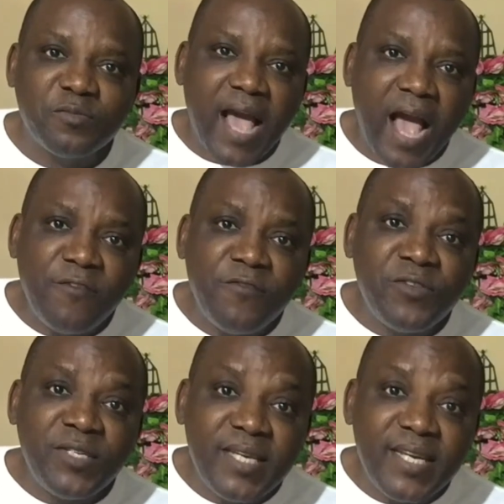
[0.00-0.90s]
I
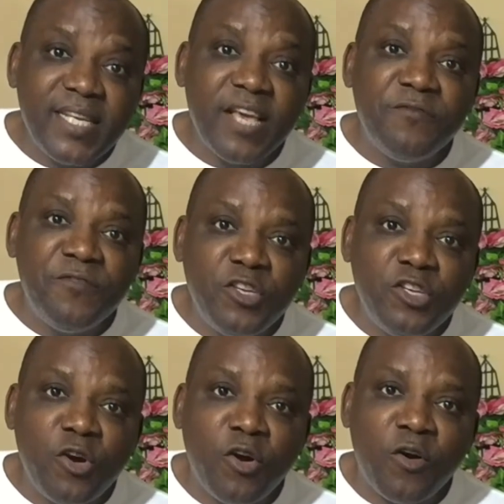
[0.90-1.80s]
even did a
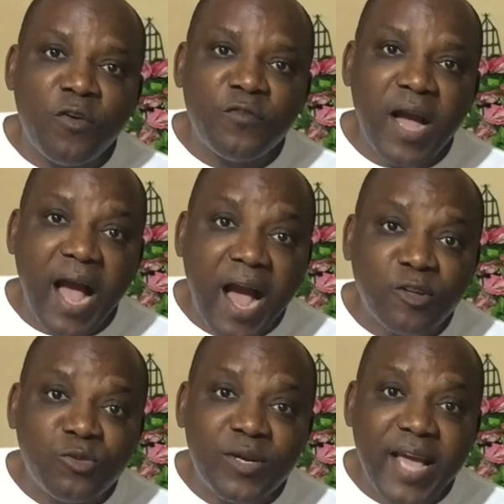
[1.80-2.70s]
video of how
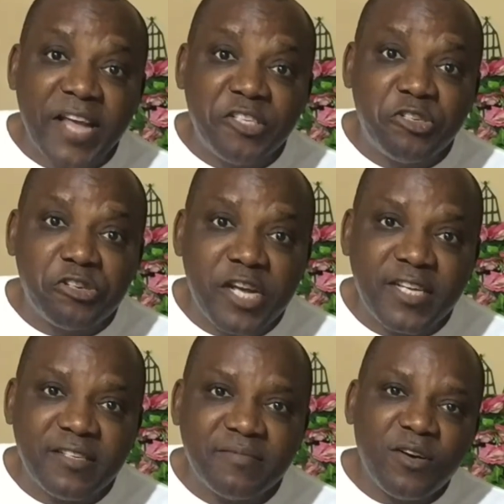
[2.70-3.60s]
to get trained